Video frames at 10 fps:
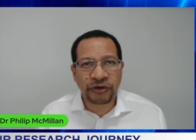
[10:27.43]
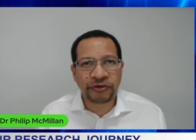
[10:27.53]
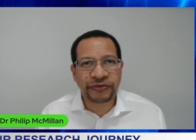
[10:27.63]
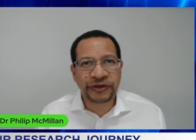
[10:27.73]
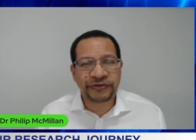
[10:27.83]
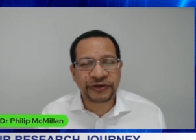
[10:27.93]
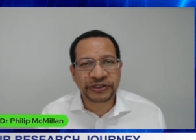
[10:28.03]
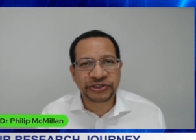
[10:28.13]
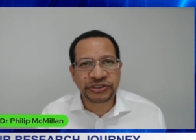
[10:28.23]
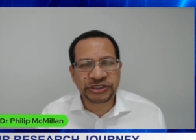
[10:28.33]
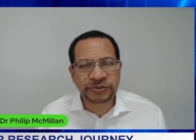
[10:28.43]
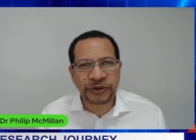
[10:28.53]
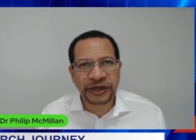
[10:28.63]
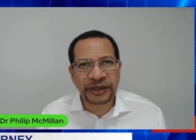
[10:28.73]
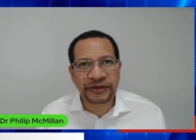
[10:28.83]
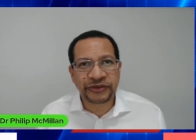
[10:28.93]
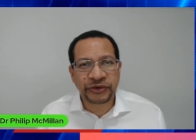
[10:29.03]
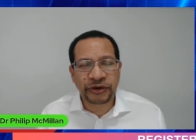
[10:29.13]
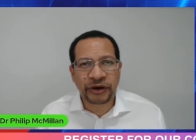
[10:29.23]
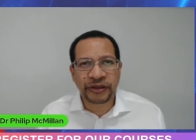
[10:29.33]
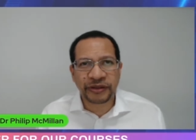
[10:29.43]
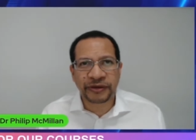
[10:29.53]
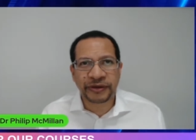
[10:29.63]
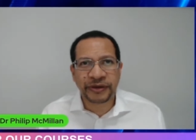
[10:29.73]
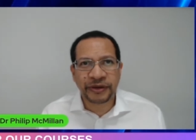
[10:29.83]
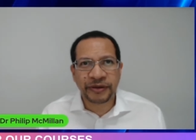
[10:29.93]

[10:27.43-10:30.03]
of infection spreading to other